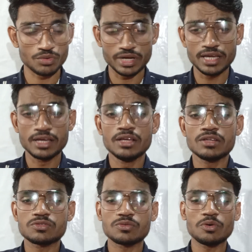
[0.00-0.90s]
Okay,
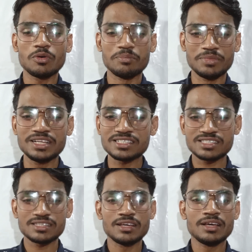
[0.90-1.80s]
so
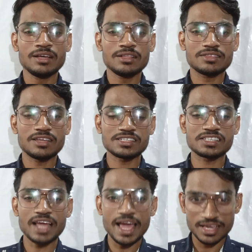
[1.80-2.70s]
means the
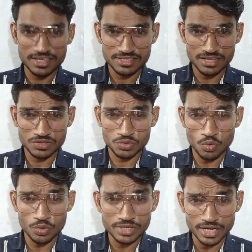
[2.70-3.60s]
stack is a
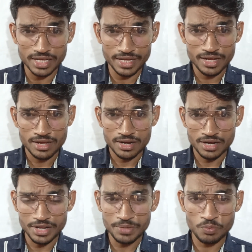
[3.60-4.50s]
totally
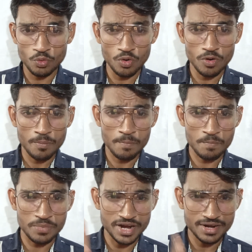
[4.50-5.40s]
LIFO
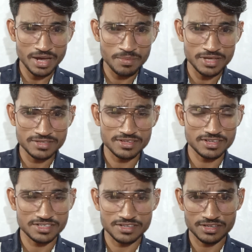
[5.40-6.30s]
database
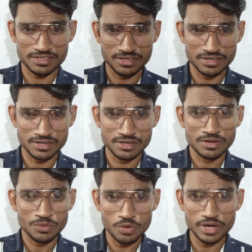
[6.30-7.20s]
structured.
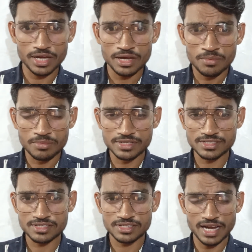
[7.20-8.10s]
Okay,
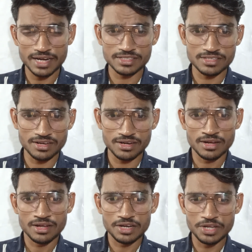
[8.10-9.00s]
means that is a
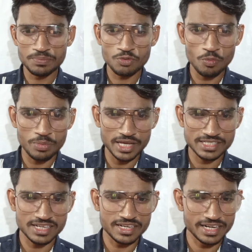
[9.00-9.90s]
LIFO
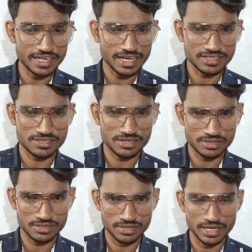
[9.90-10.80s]
based data
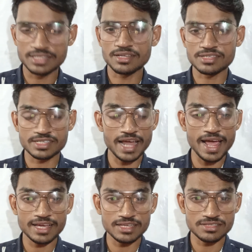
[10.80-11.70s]
structure, that is a
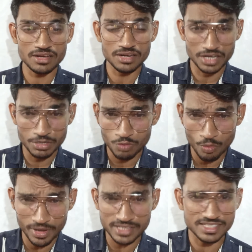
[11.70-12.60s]
stack is a
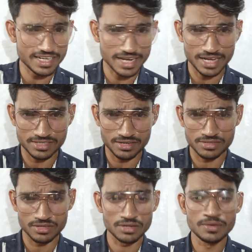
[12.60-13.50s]
LIFO based data
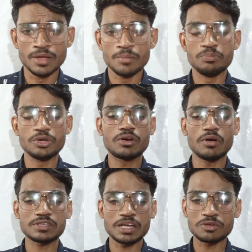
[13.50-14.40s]
structure,
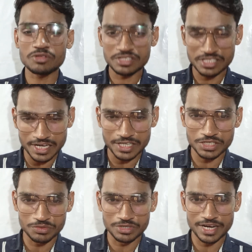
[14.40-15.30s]
because I have to just say
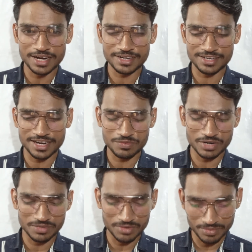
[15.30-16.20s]
to you that that
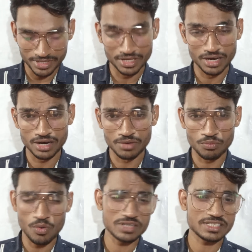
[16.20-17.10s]
one will be the
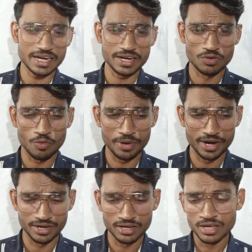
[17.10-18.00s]
one sided
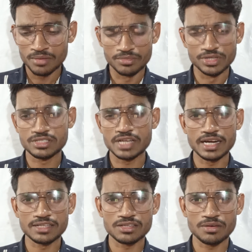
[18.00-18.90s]
open, means
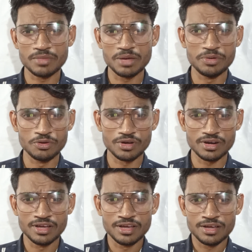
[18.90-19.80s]
that is a maybe
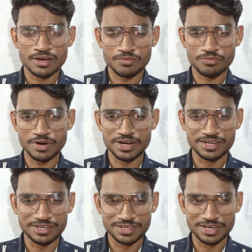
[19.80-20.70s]
your
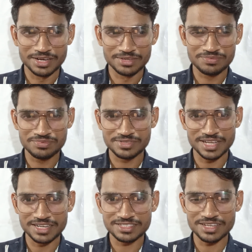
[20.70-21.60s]
one
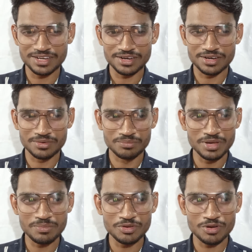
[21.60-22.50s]
that is a
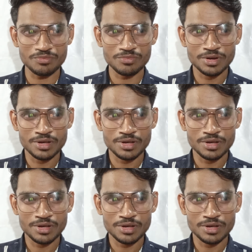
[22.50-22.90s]
maybe your